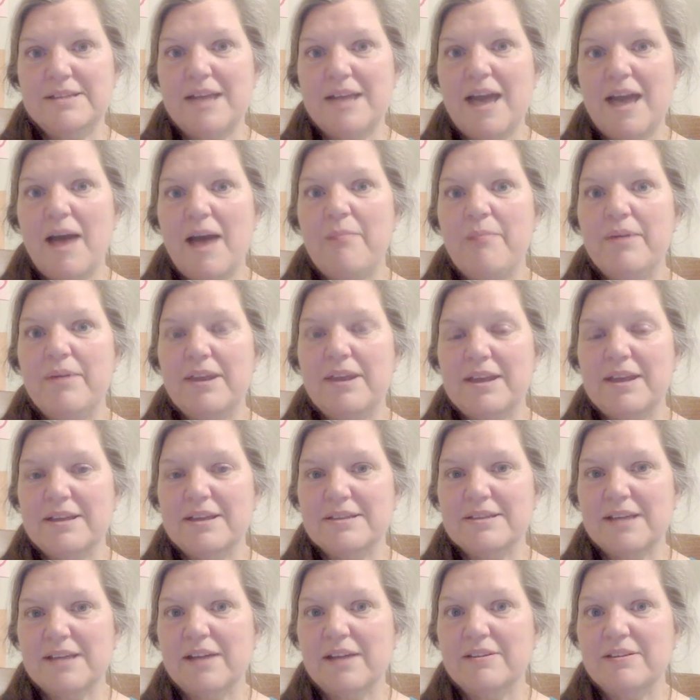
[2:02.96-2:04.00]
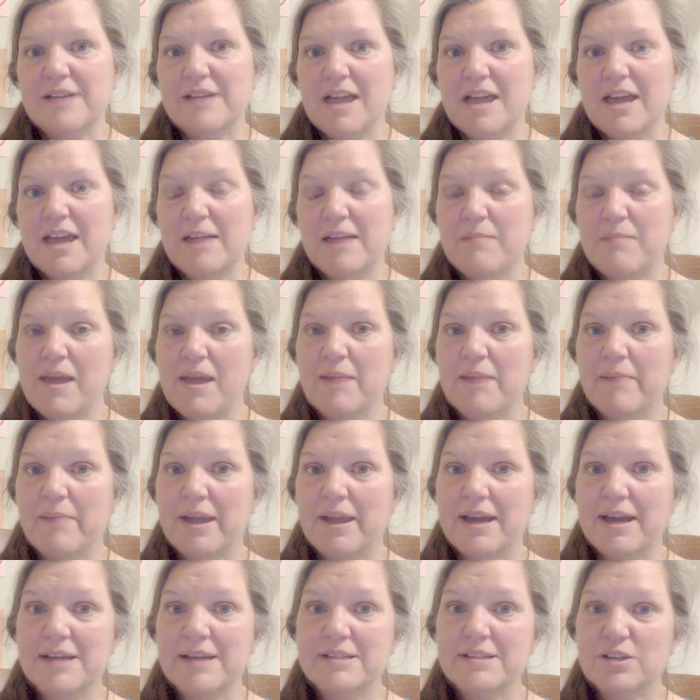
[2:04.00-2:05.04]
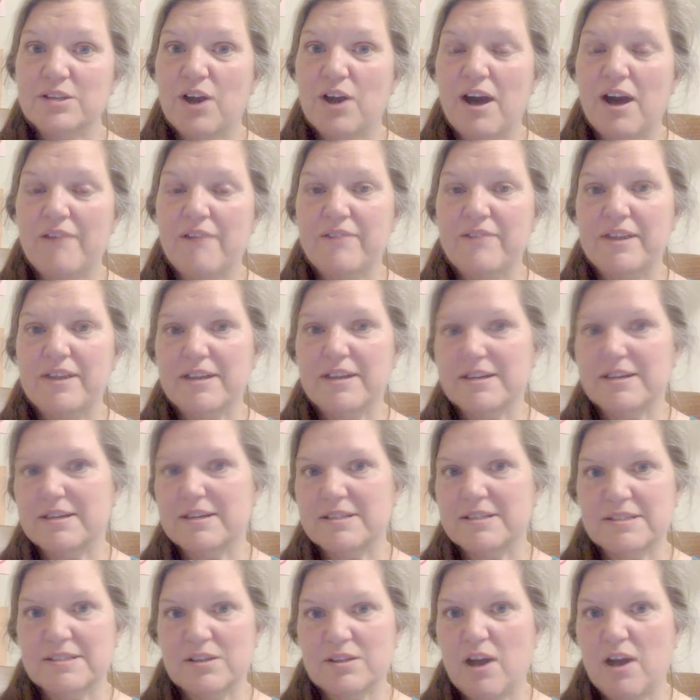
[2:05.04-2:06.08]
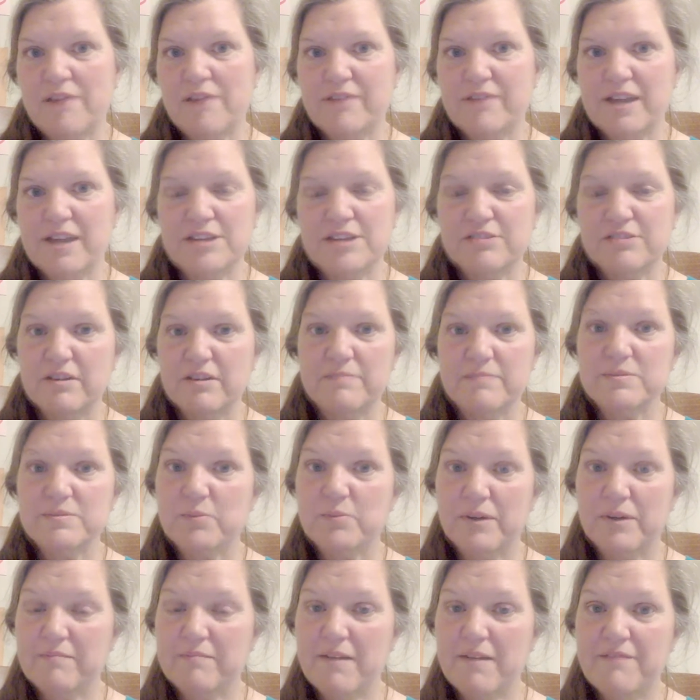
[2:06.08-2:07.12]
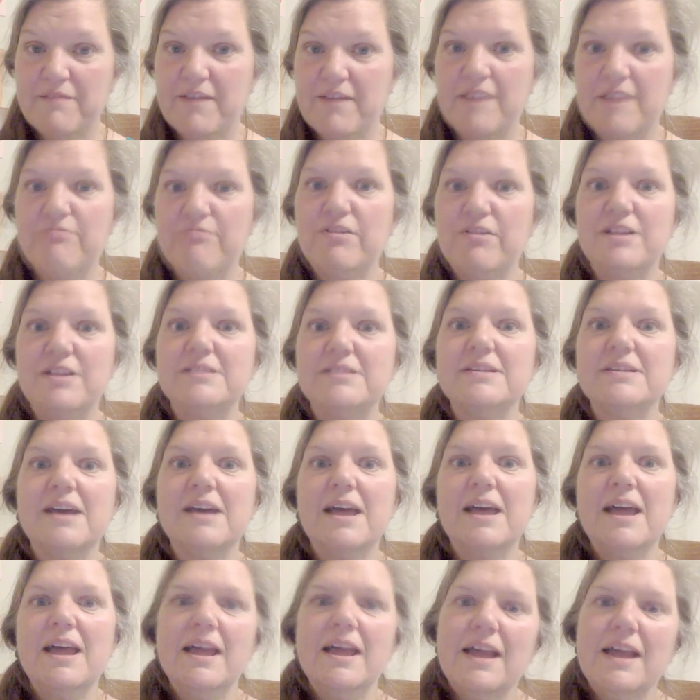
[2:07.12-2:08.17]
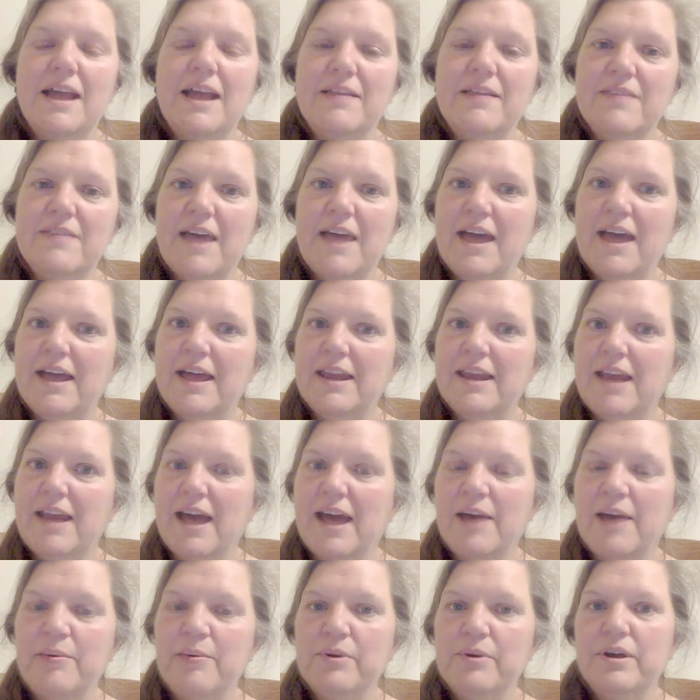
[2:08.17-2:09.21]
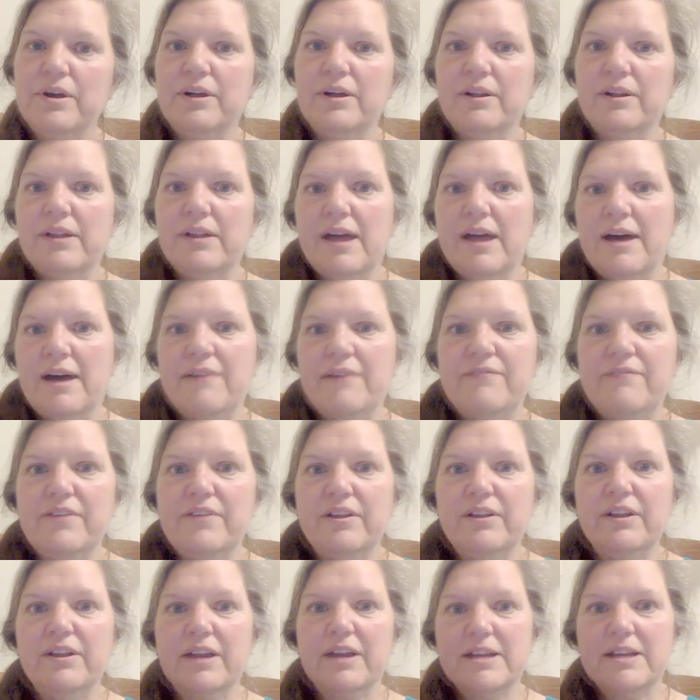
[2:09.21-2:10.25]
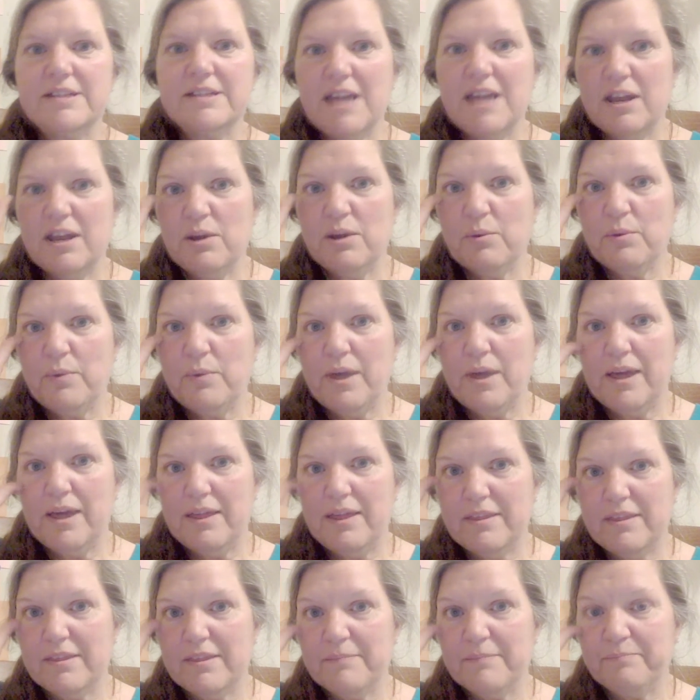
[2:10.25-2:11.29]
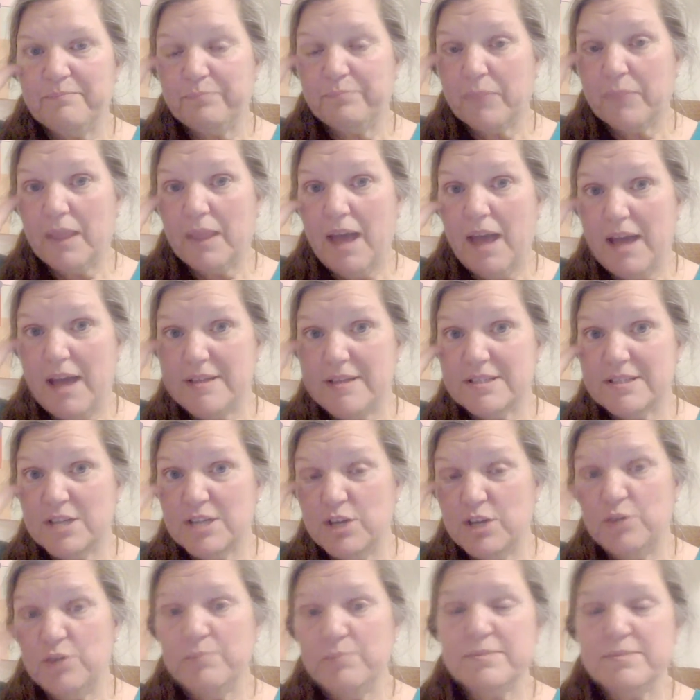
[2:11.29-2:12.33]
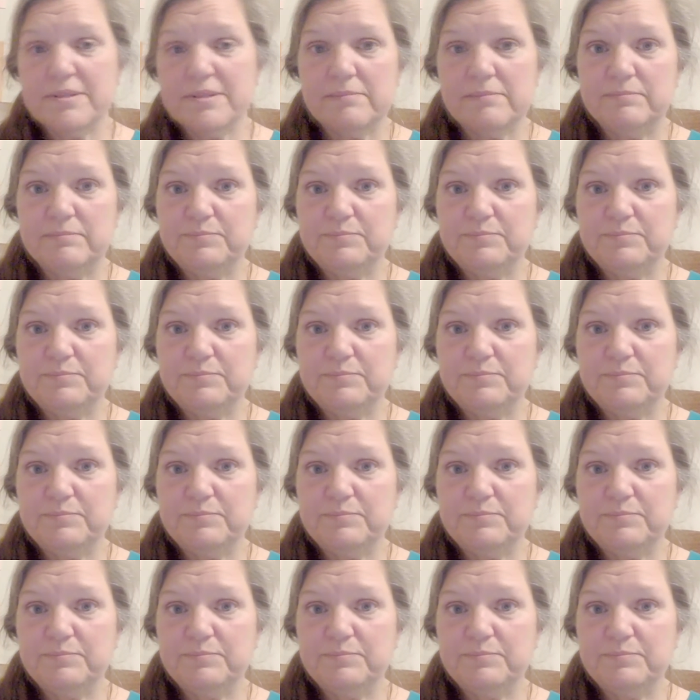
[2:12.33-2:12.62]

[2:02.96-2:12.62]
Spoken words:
the habit is I'll take and make my iced coffee, because coffee ice cream is one of my favorites, and then I will fill a container with ice cubes,